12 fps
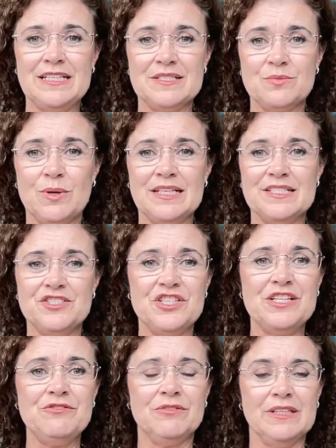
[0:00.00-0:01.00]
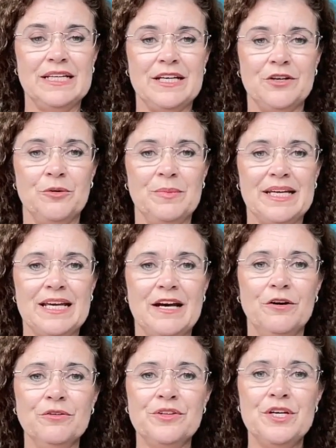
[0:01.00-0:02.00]
as well as general economic
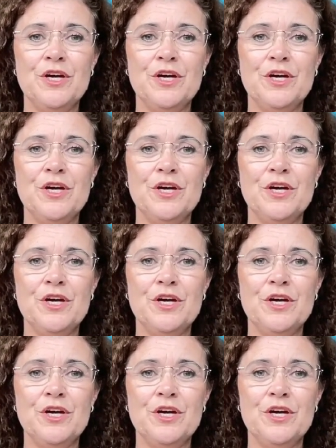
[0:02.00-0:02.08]
health,